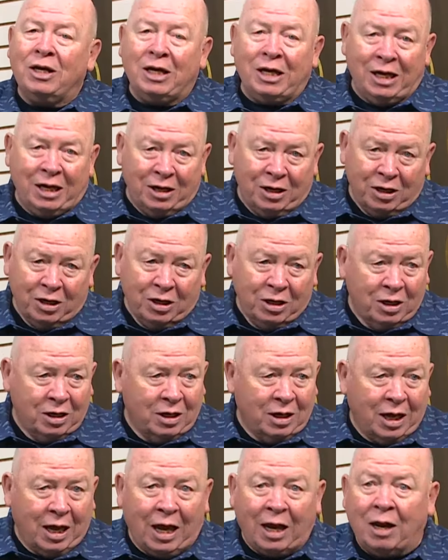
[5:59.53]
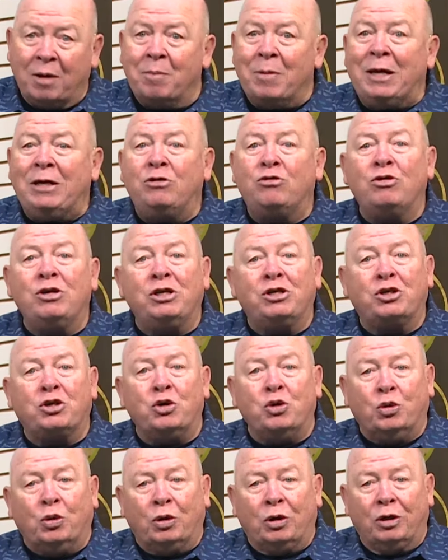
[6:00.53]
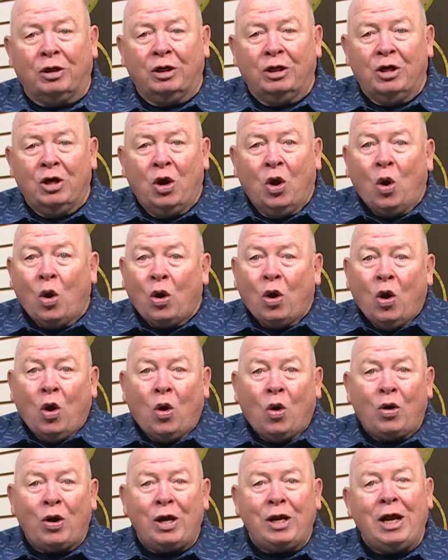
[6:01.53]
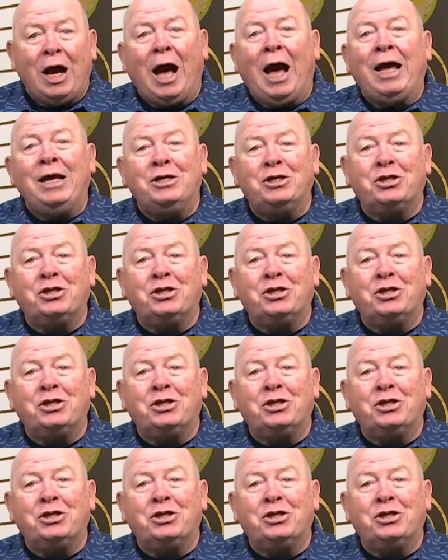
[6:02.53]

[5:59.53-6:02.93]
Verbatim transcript: in elementary school or, or in high